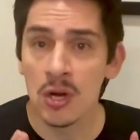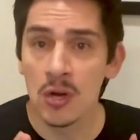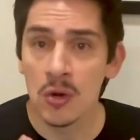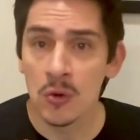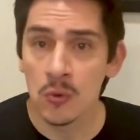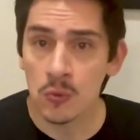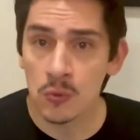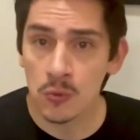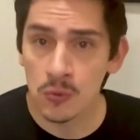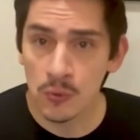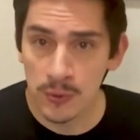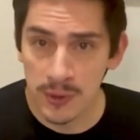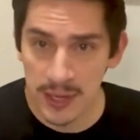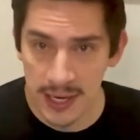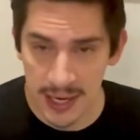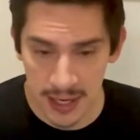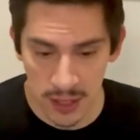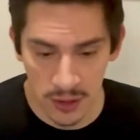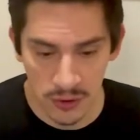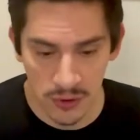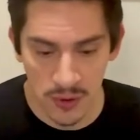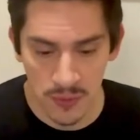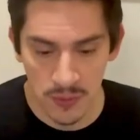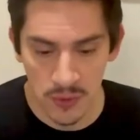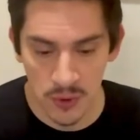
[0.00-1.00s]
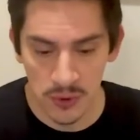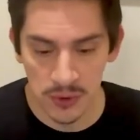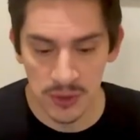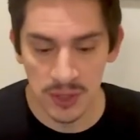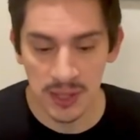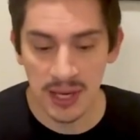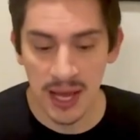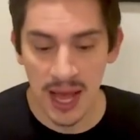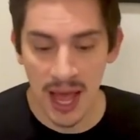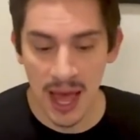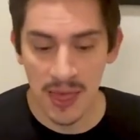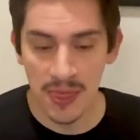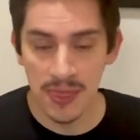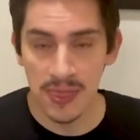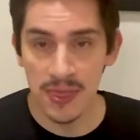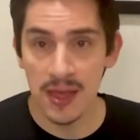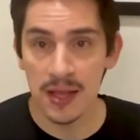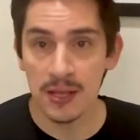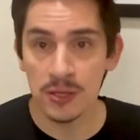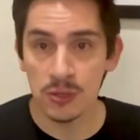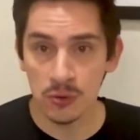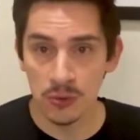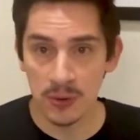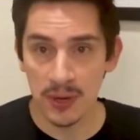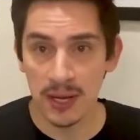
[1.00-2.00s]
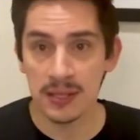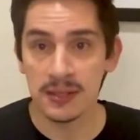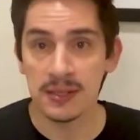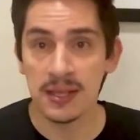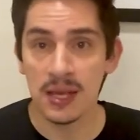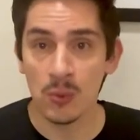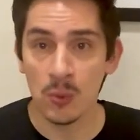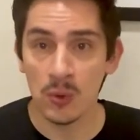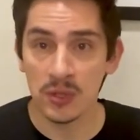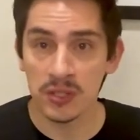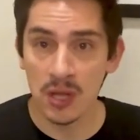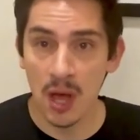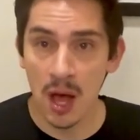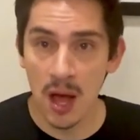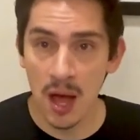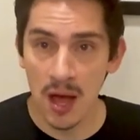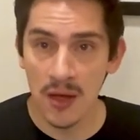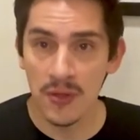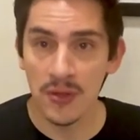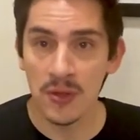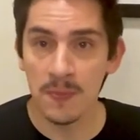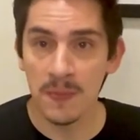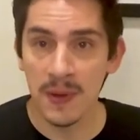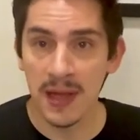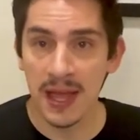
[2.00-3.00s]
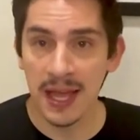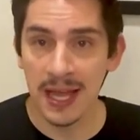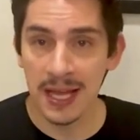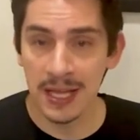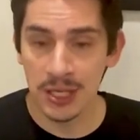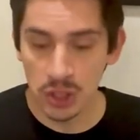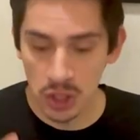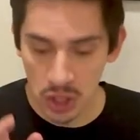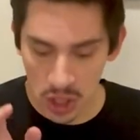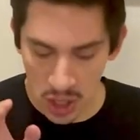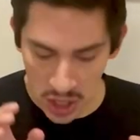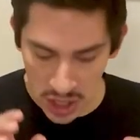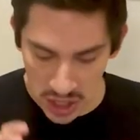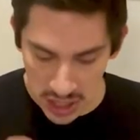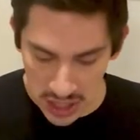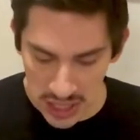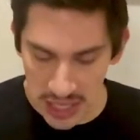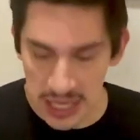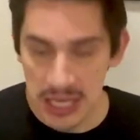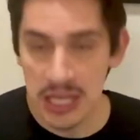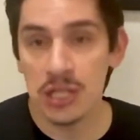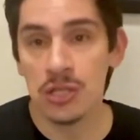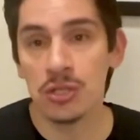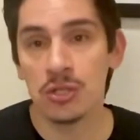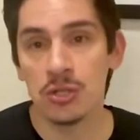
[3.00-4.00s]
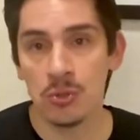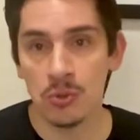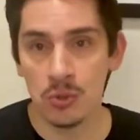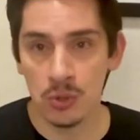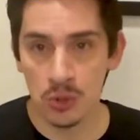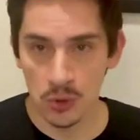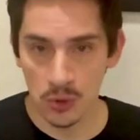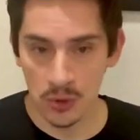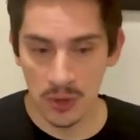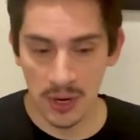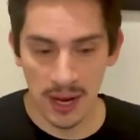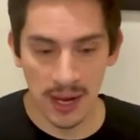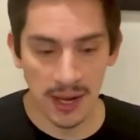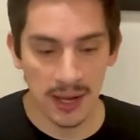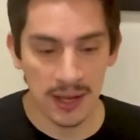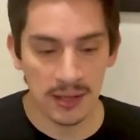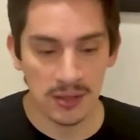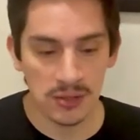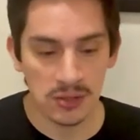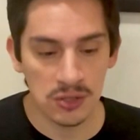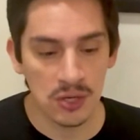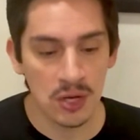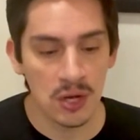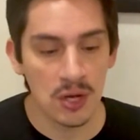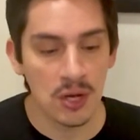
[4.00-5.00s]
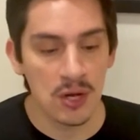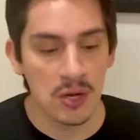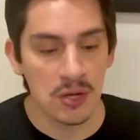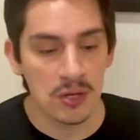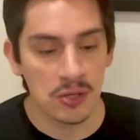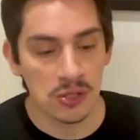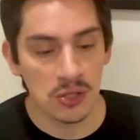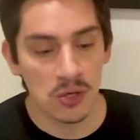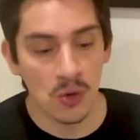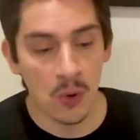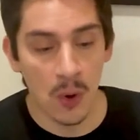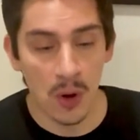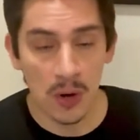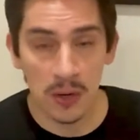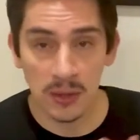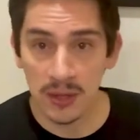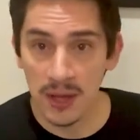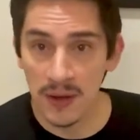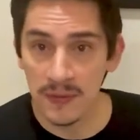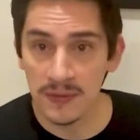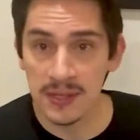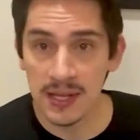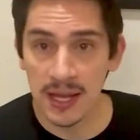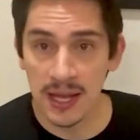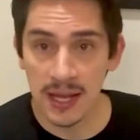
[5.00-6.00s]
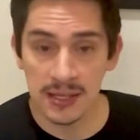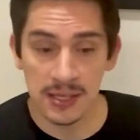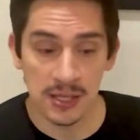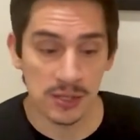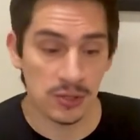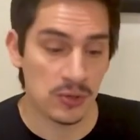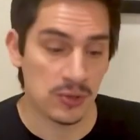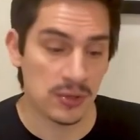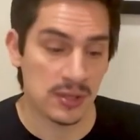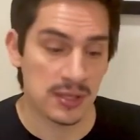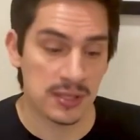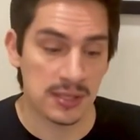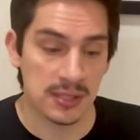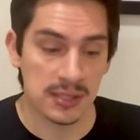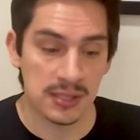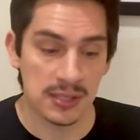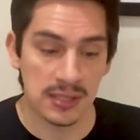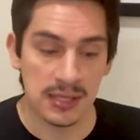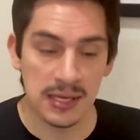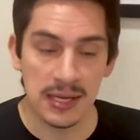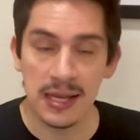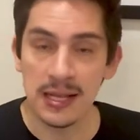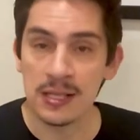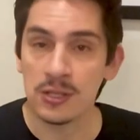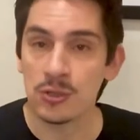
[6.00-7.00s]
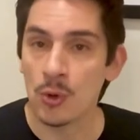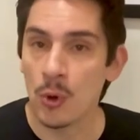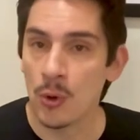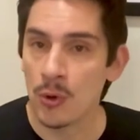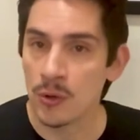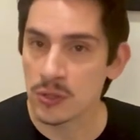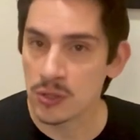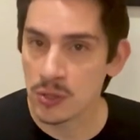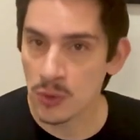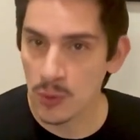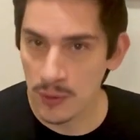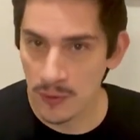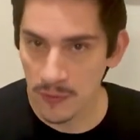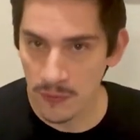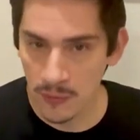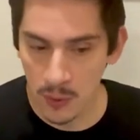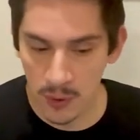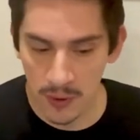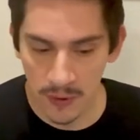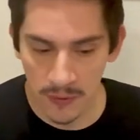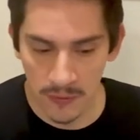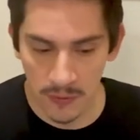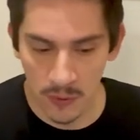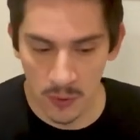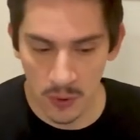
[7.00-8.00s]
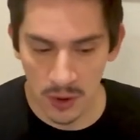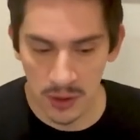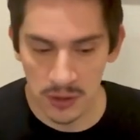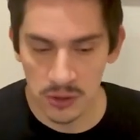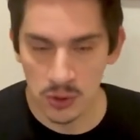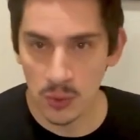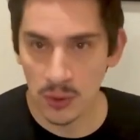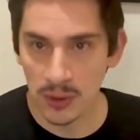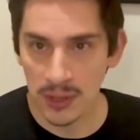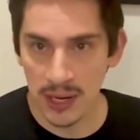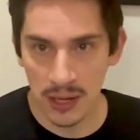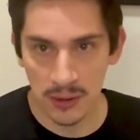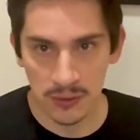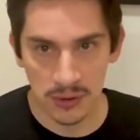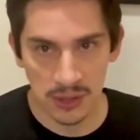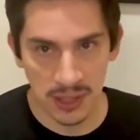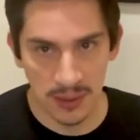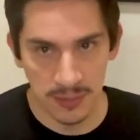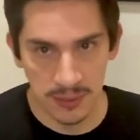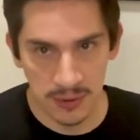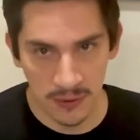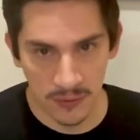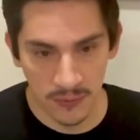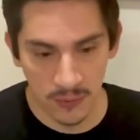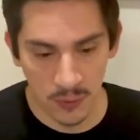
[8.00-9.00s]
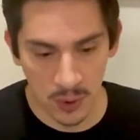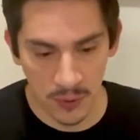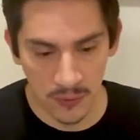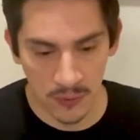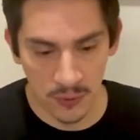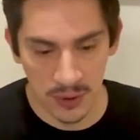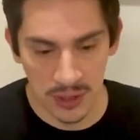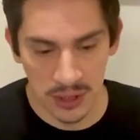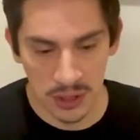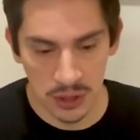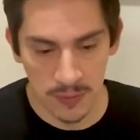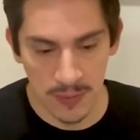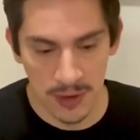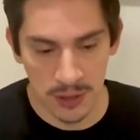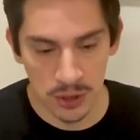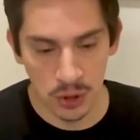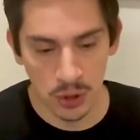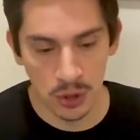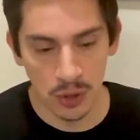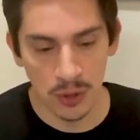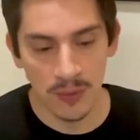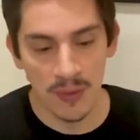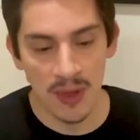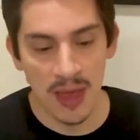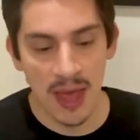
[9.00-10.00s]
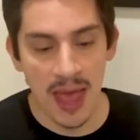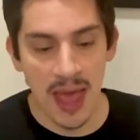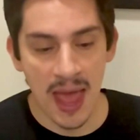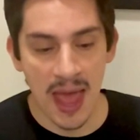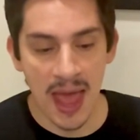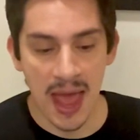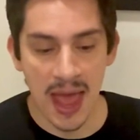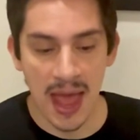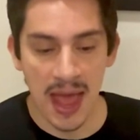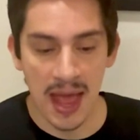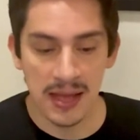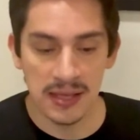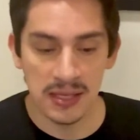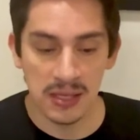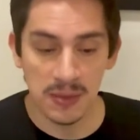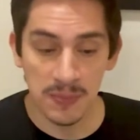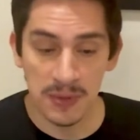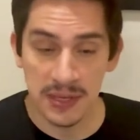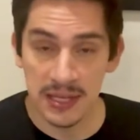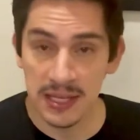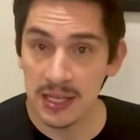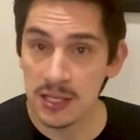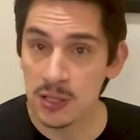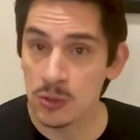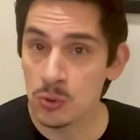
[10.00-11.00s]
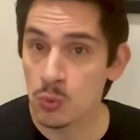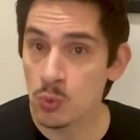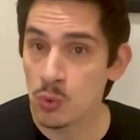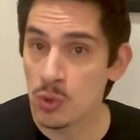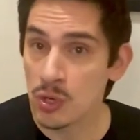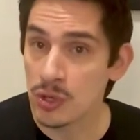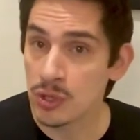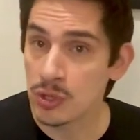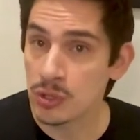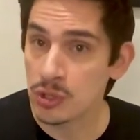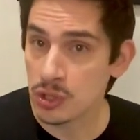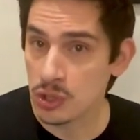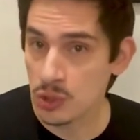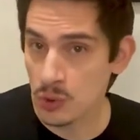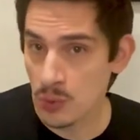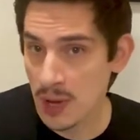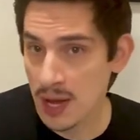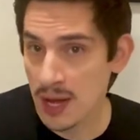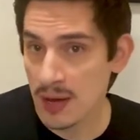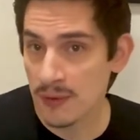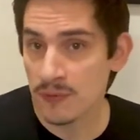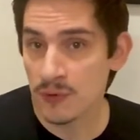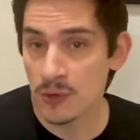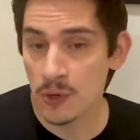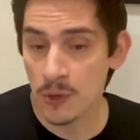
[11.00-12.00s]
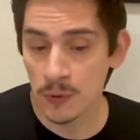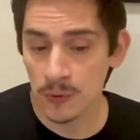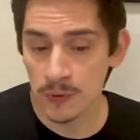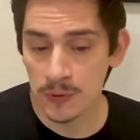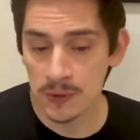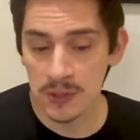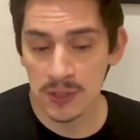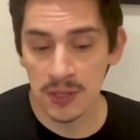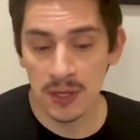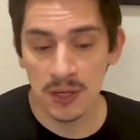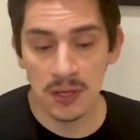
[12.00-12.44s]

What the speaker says: read the music, and then translate what's on the page into your hands. So our left hand, as you can see, it's also in 4/4, so we're counting up to 4 for each measure, and it begins with 2 half notes,